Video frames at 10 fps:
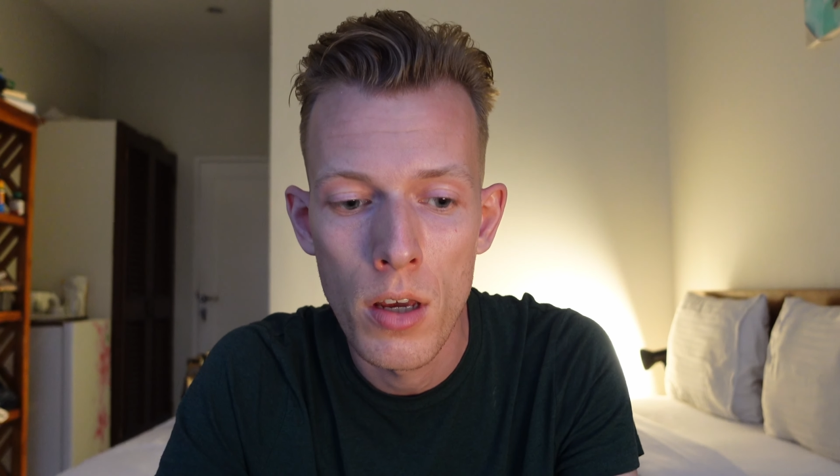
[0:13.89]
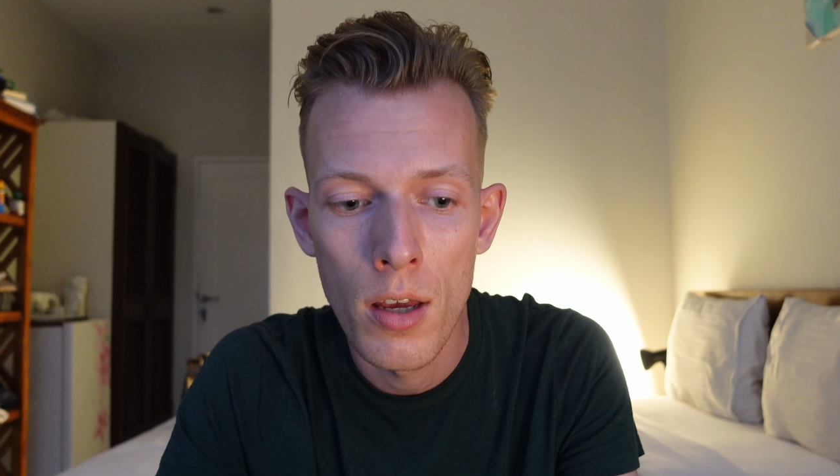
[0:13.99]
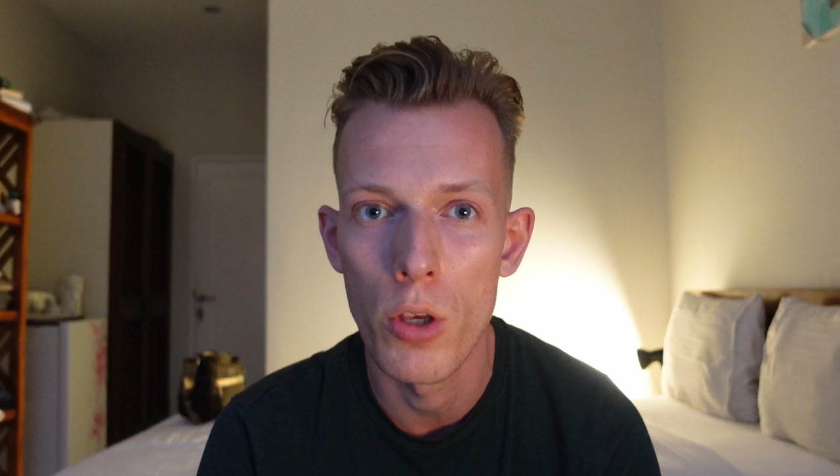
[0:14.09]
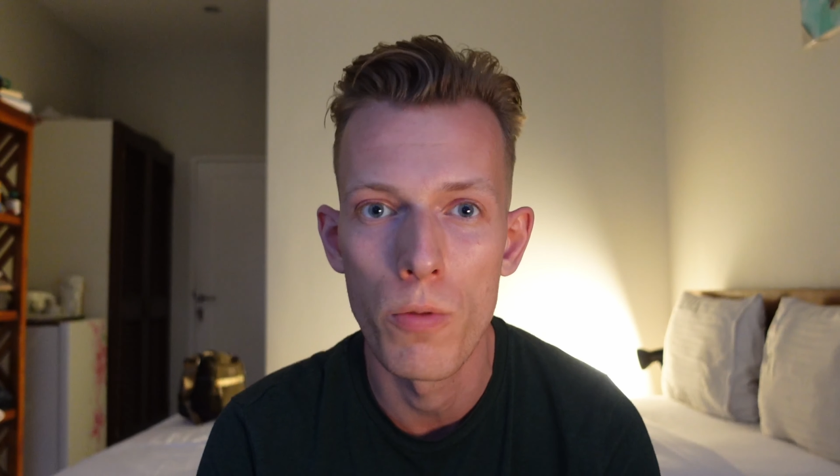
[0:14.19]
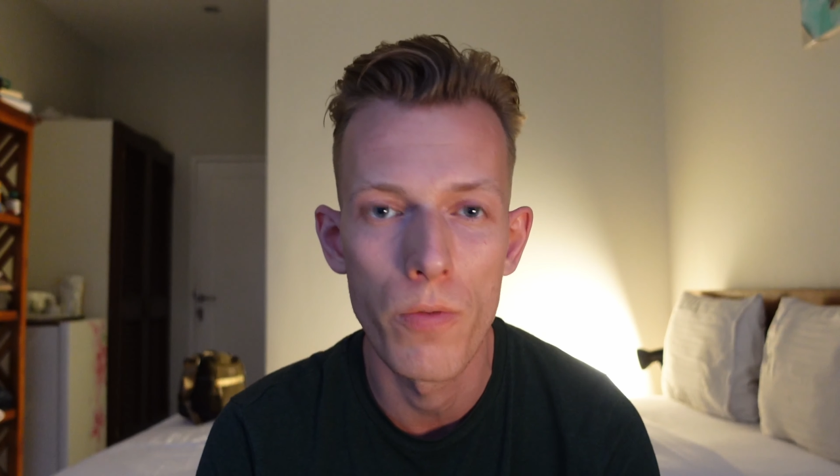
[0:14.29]

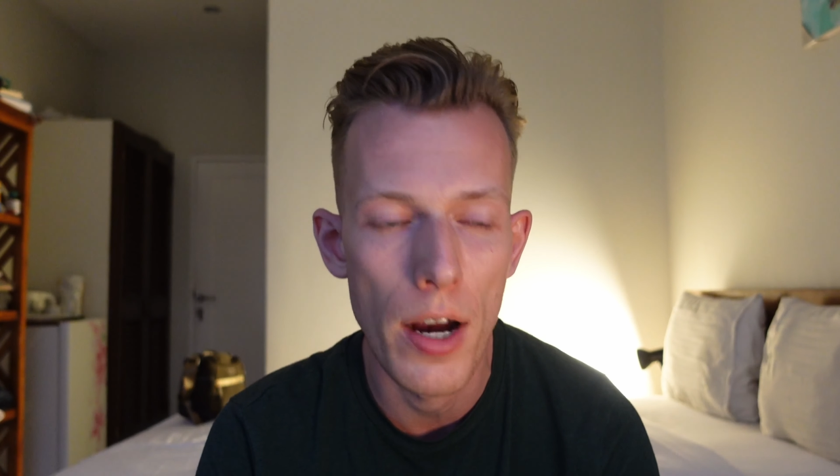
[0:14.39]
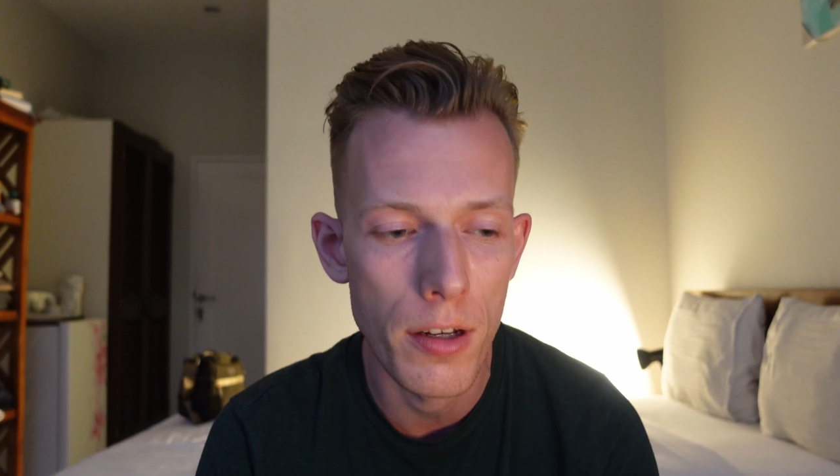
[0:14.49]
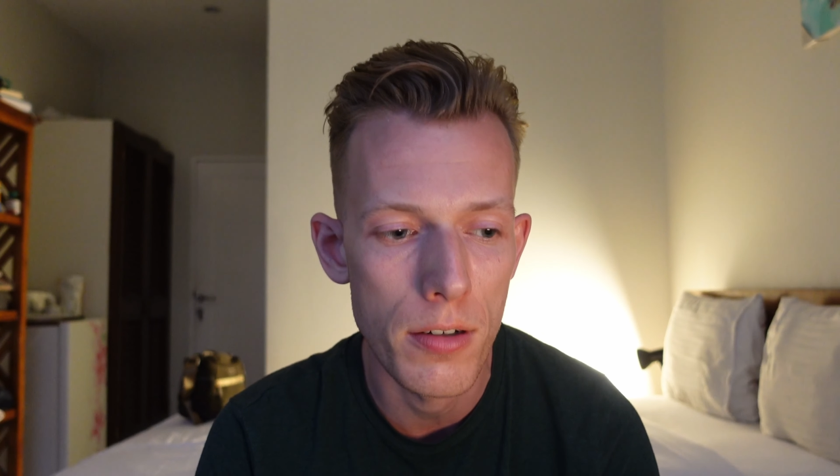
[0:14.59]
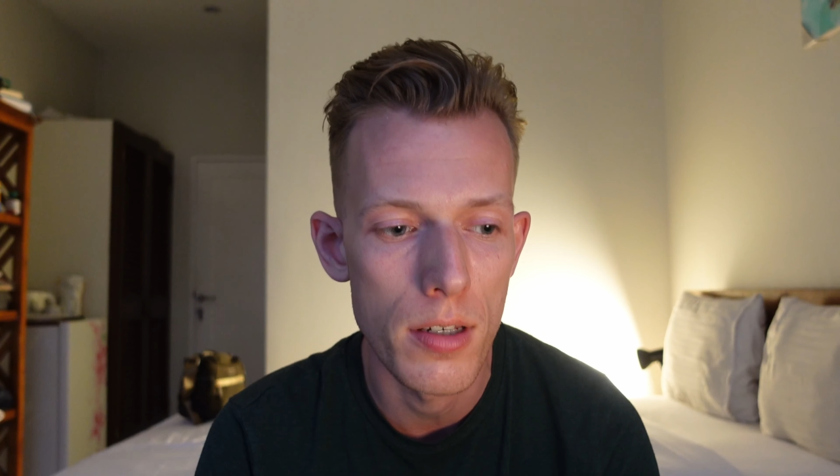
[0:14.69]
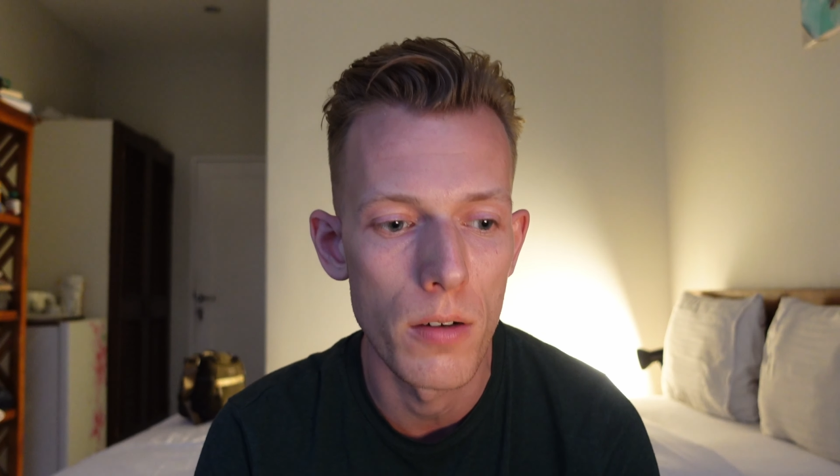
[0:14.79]
When you find
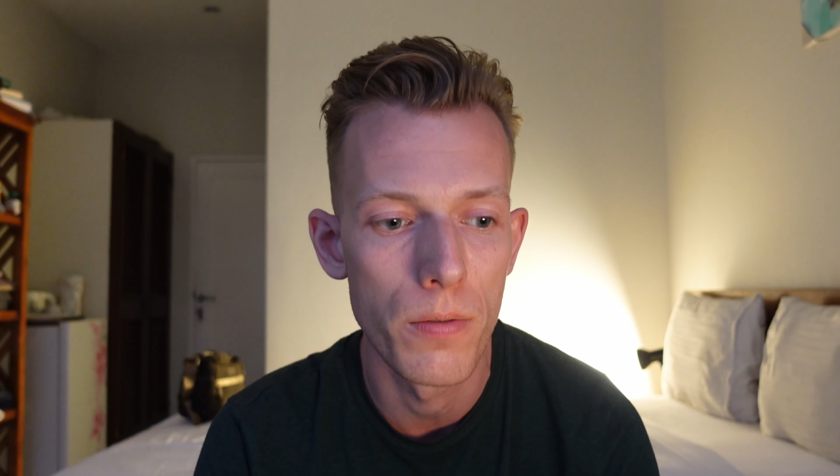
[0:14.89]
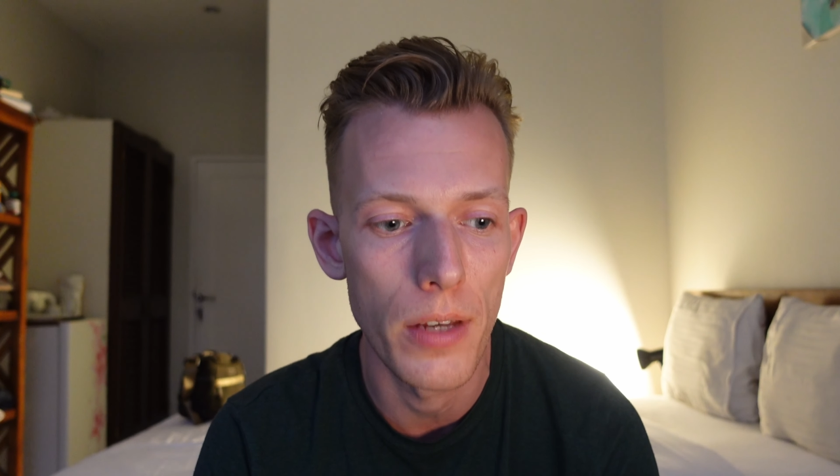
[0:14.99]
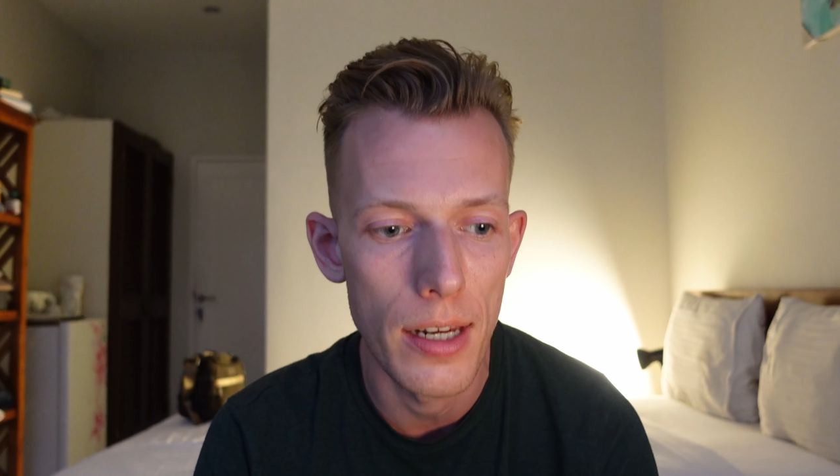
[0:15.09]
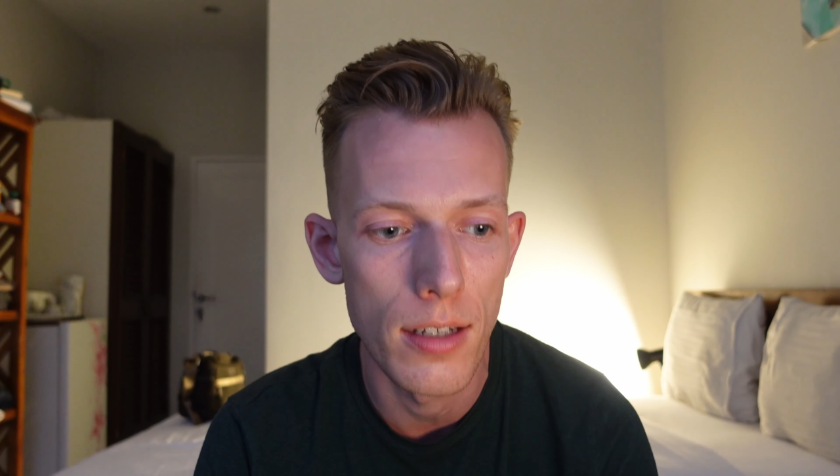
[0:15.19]
yourself in a